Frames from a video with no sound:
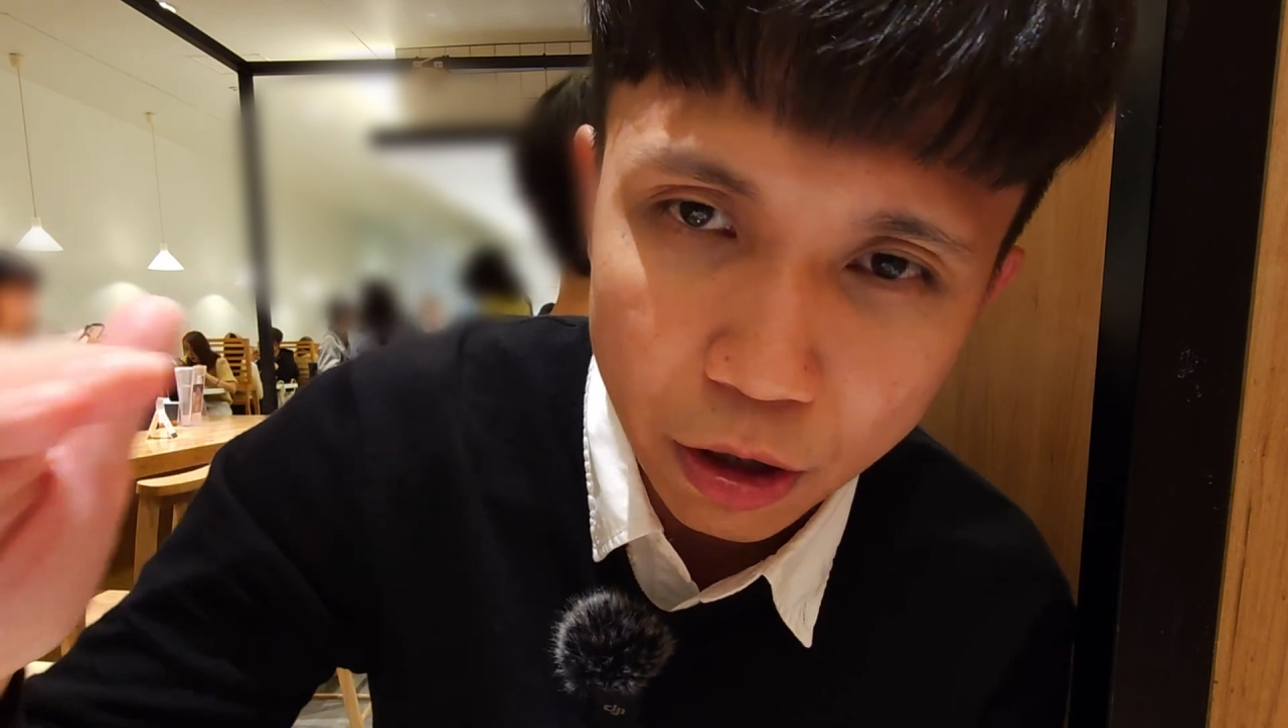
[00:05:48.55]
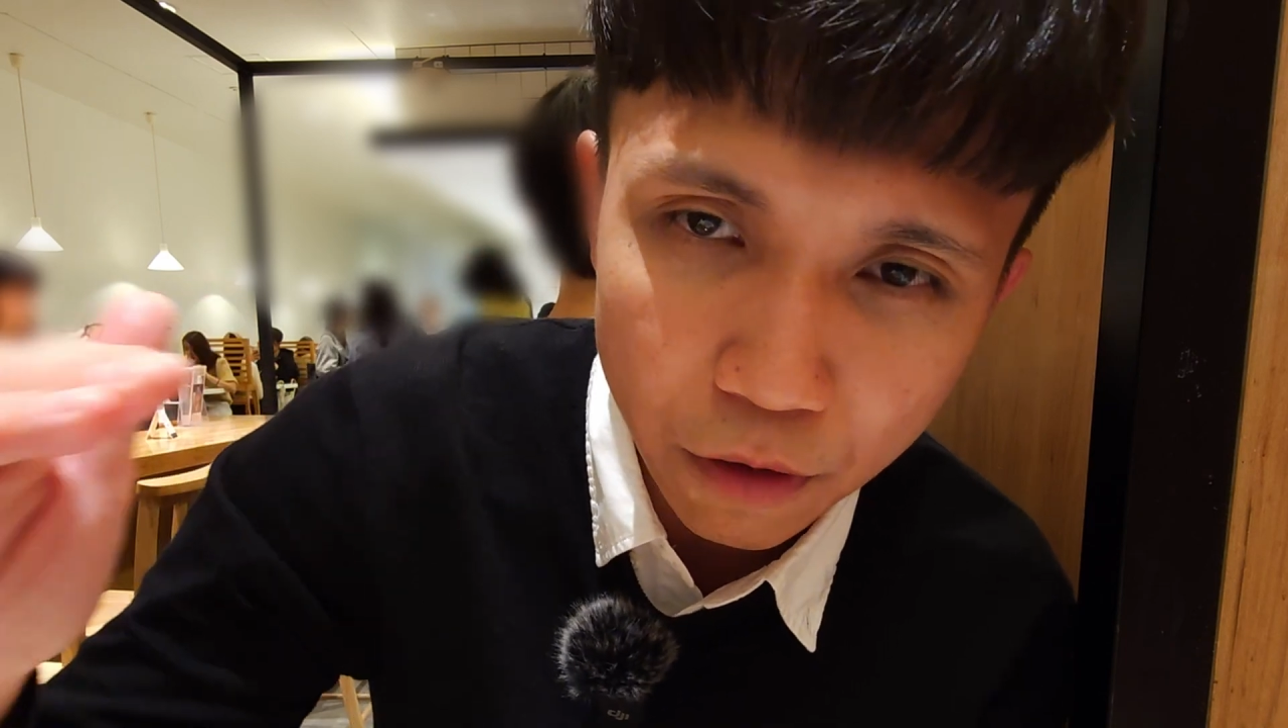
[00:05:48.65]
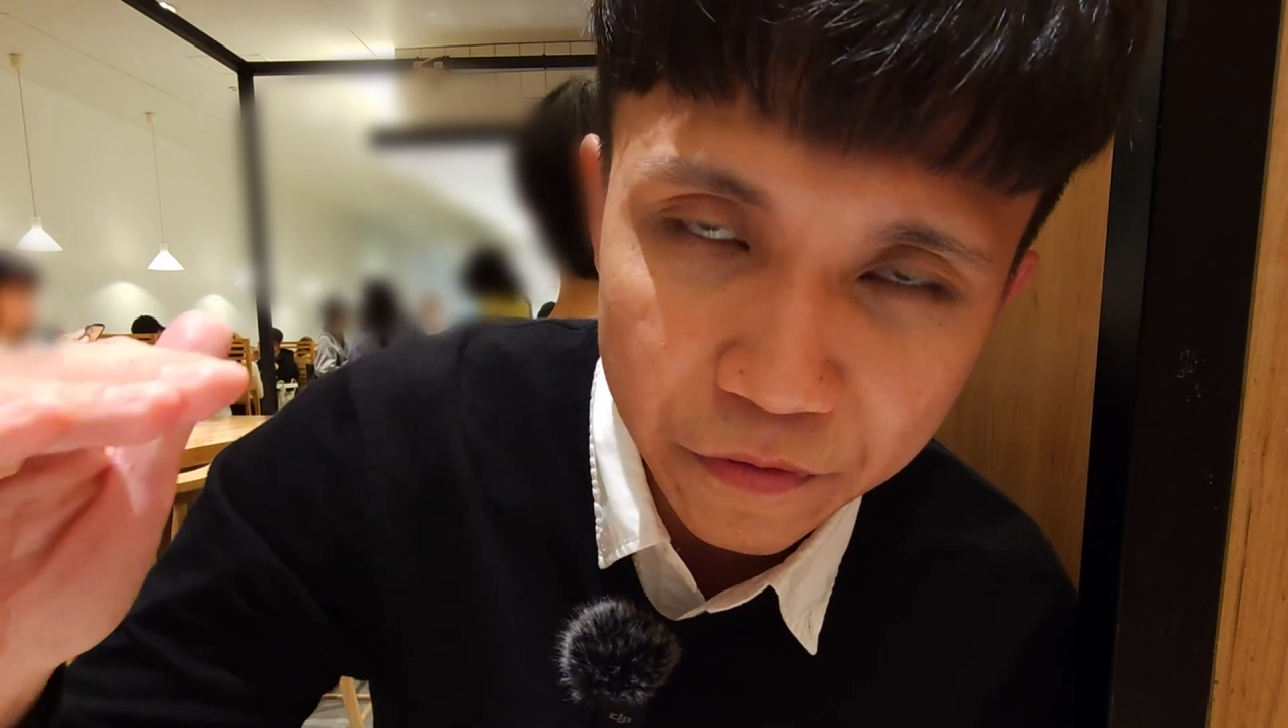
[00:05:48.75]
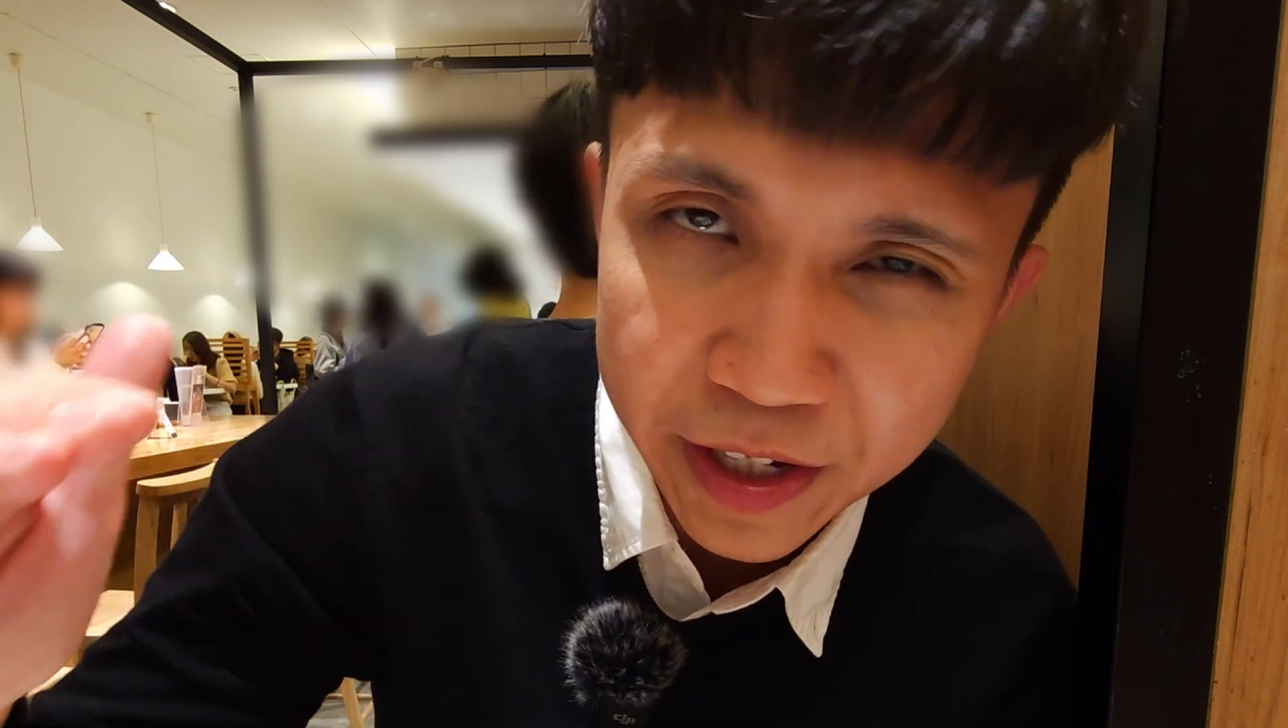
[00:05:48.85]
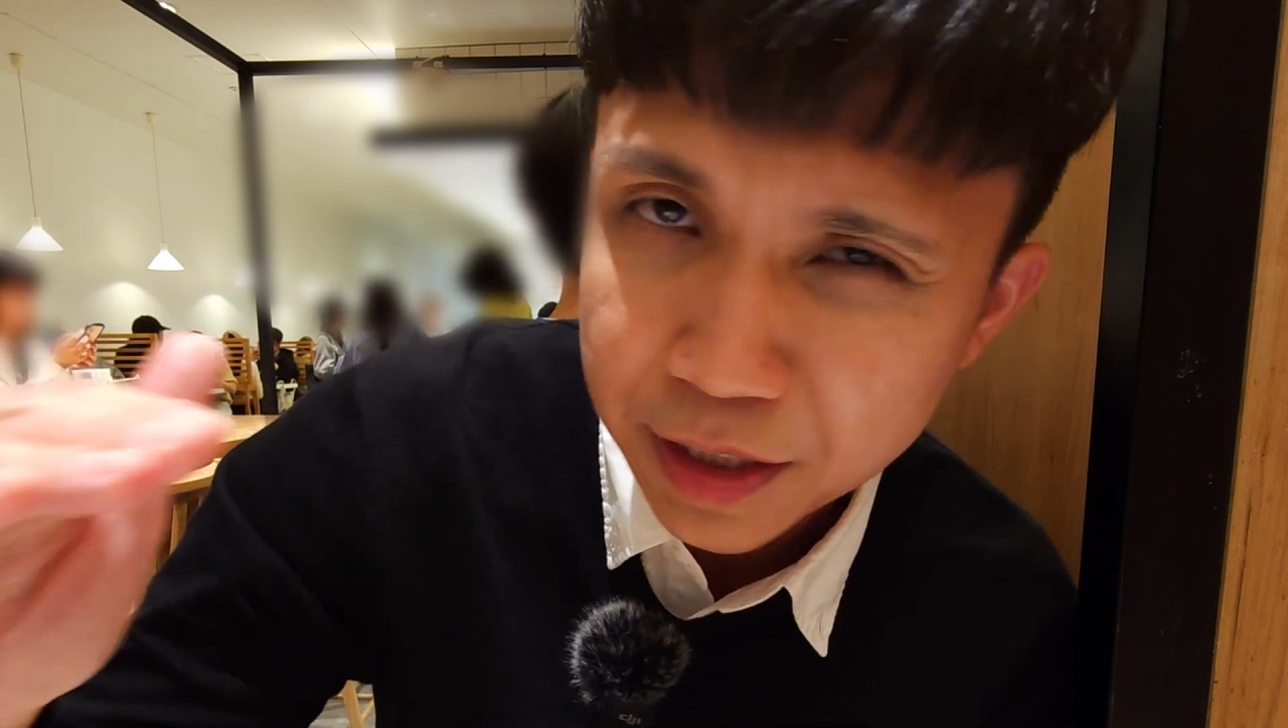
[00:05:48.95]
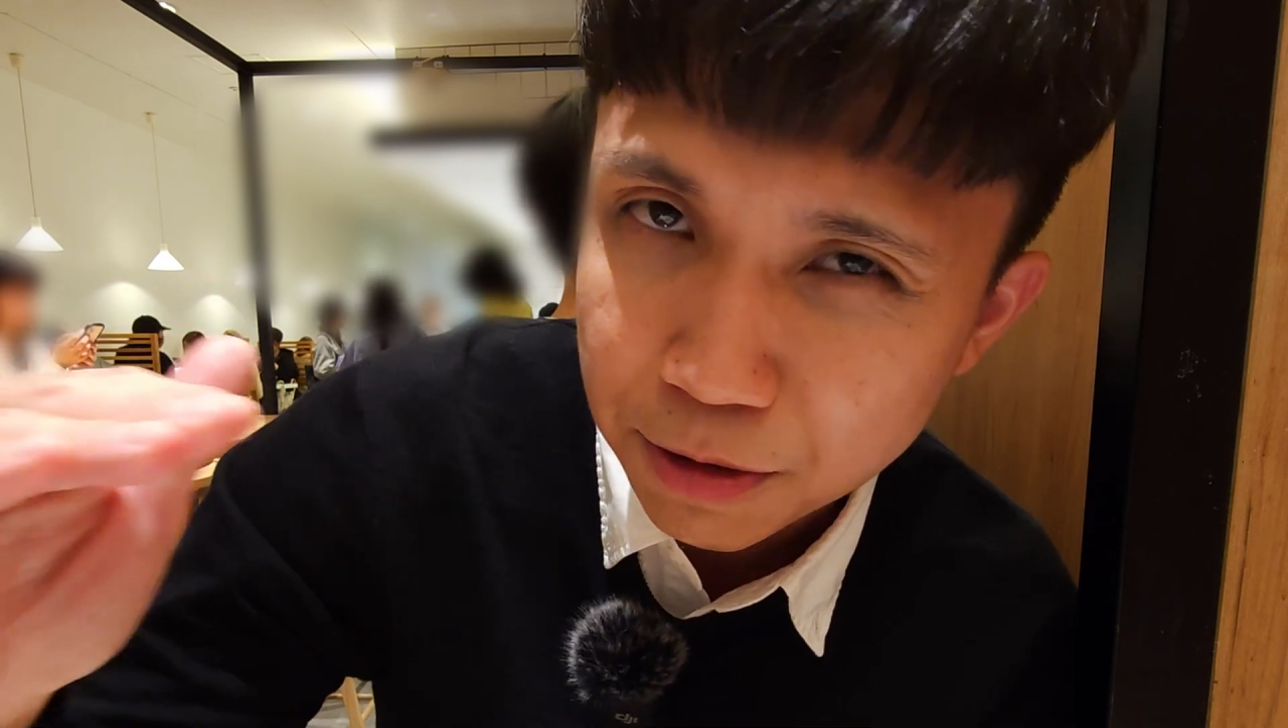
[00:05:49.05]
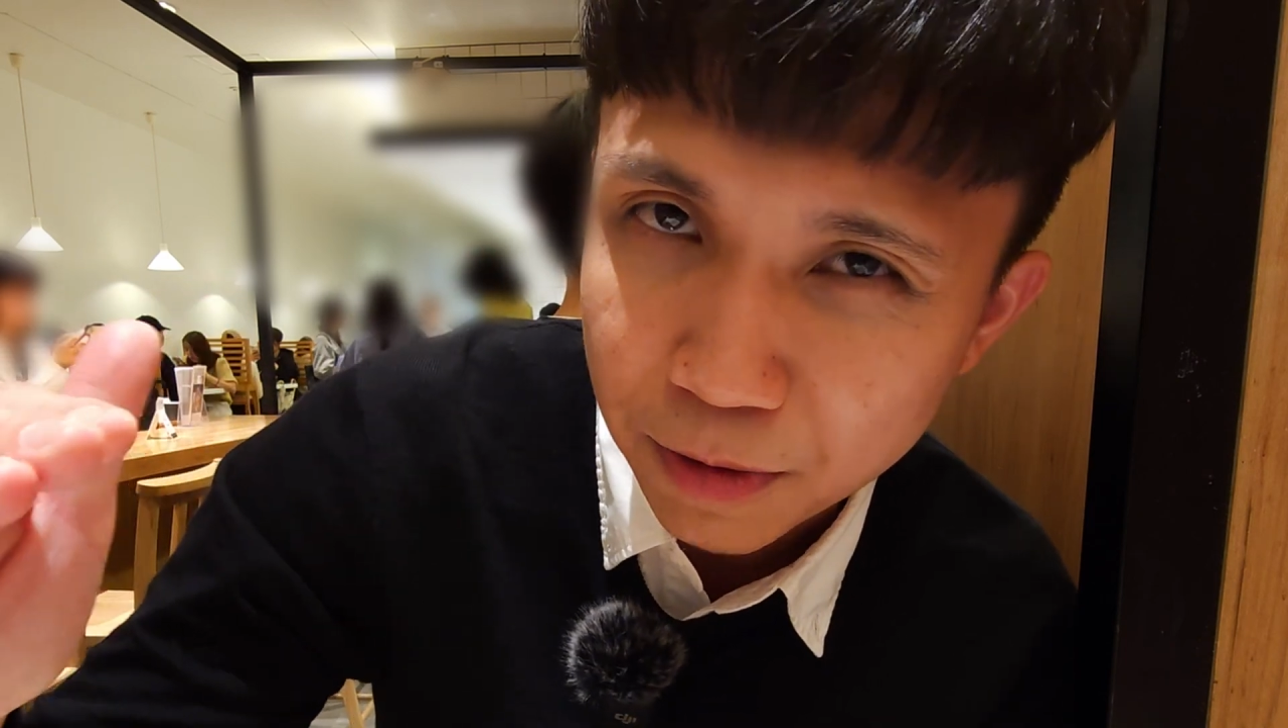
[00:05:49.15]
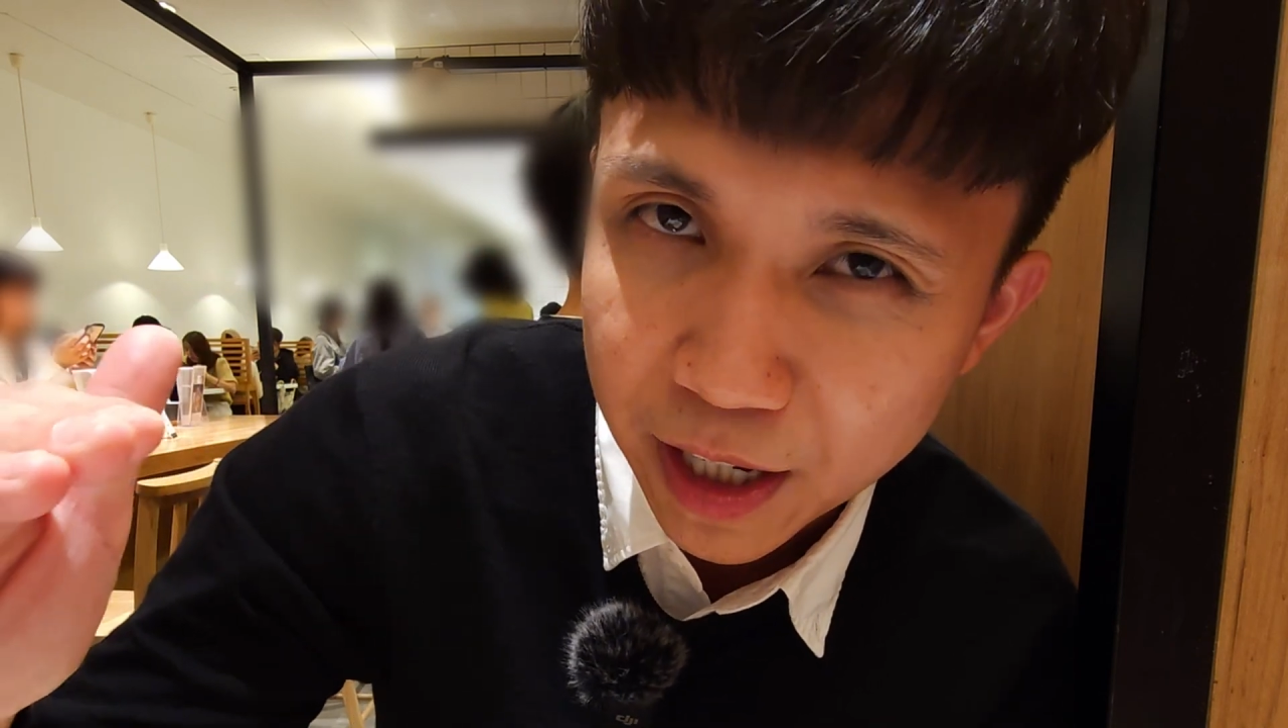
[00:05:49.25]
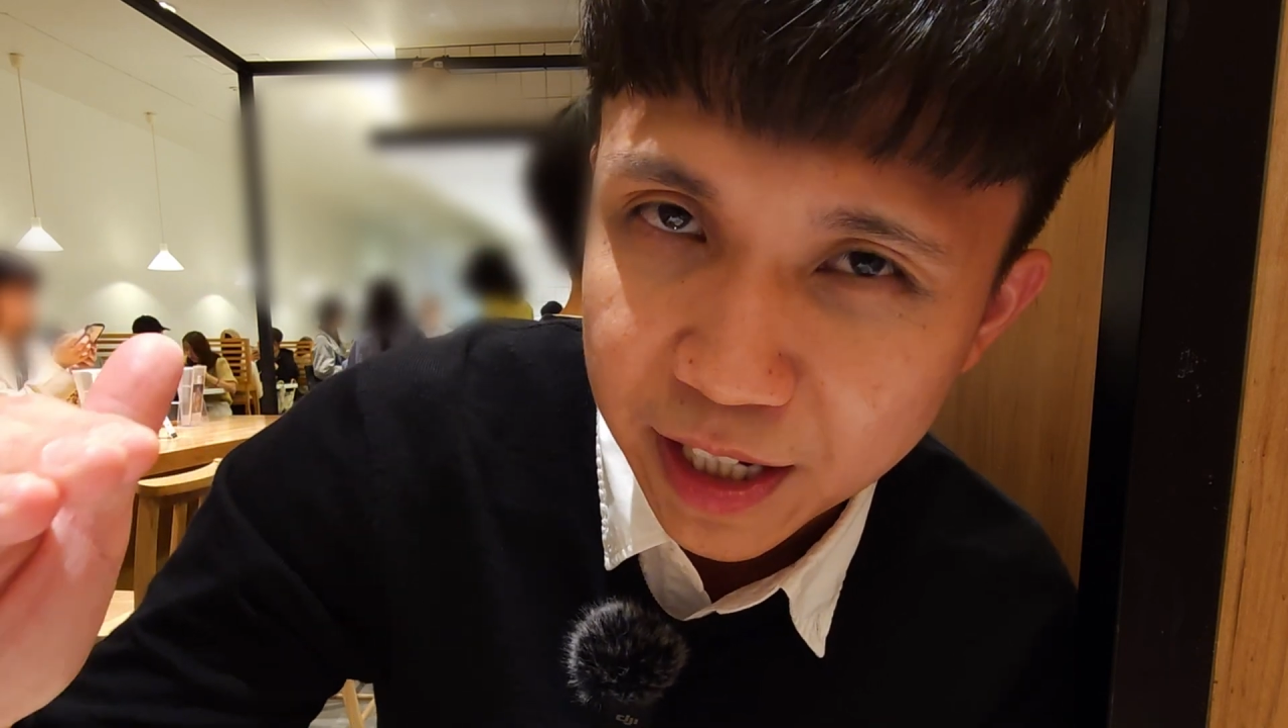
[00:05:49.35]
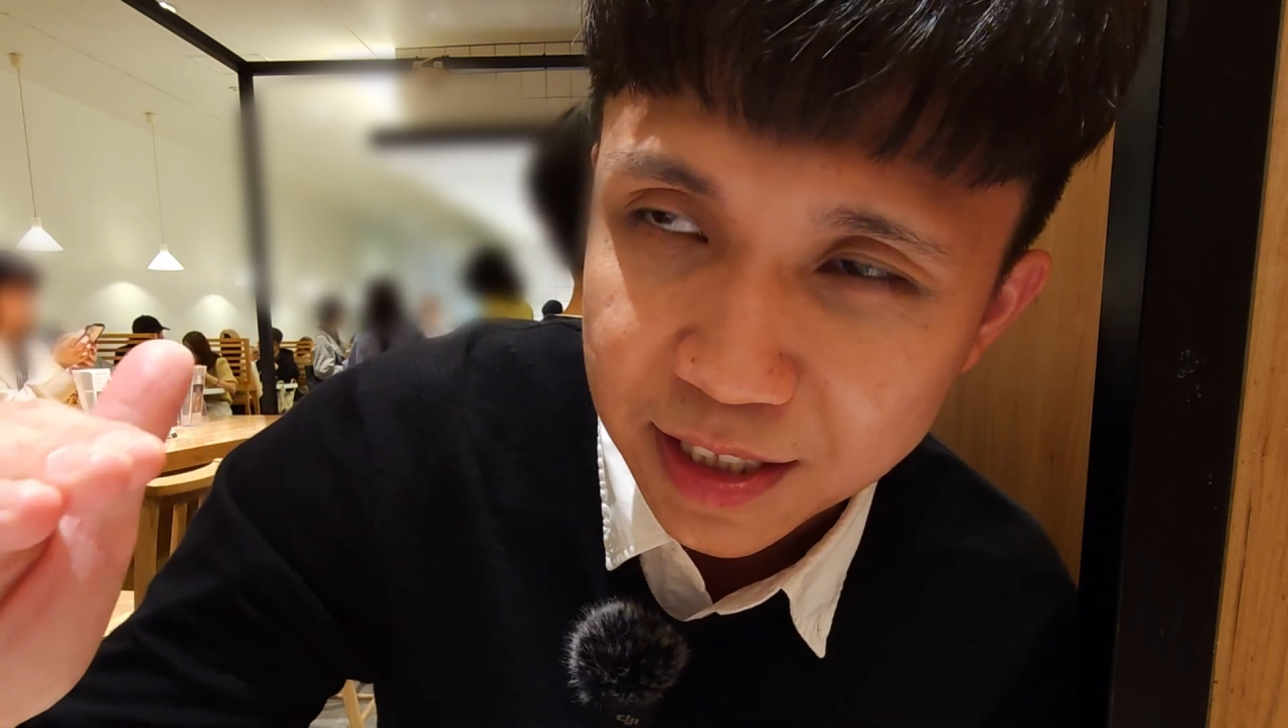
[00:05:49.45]

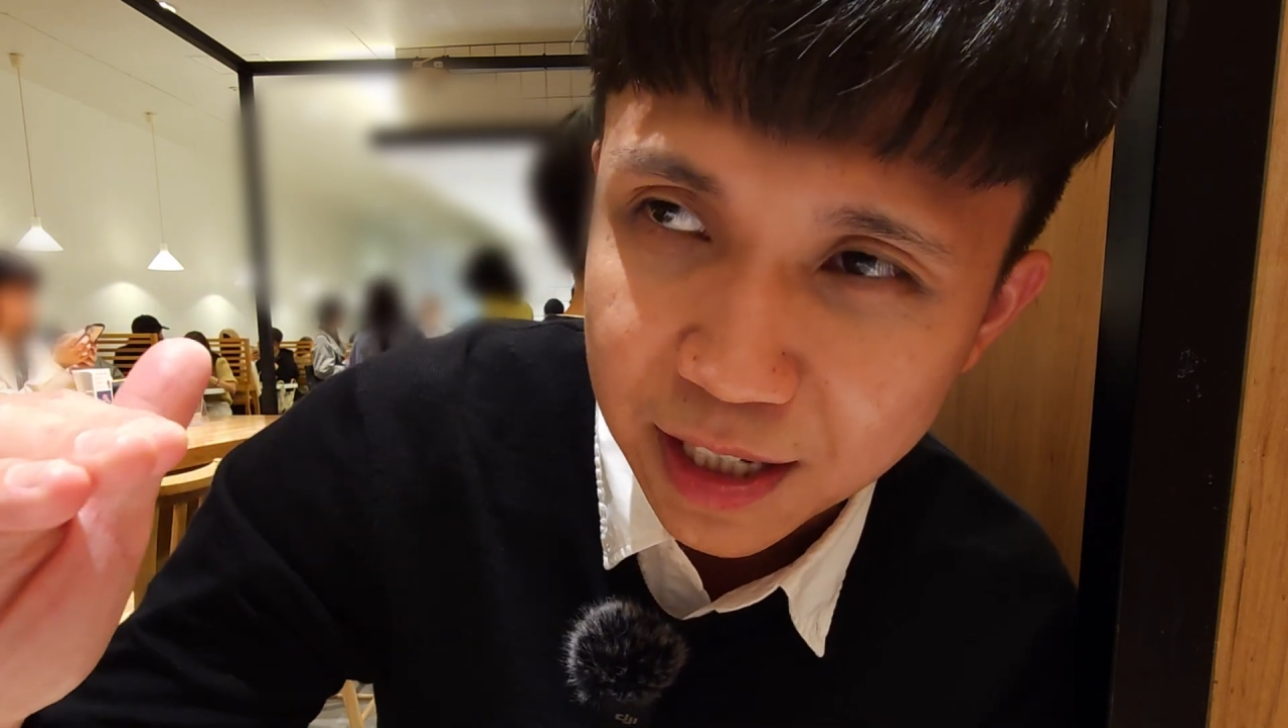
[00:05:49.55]
offense-wise,